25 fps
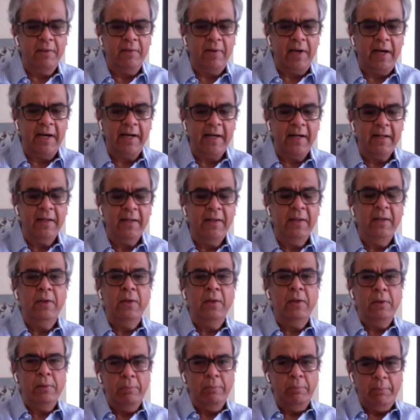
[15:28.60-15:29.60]
right?
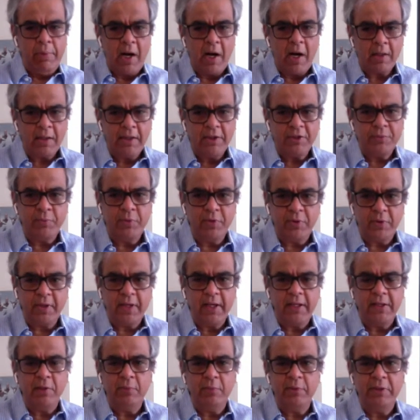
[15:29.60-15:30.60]
Barclays put
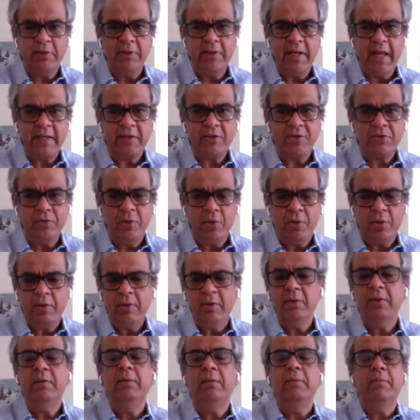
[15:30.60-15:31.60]
together with Nextdoor,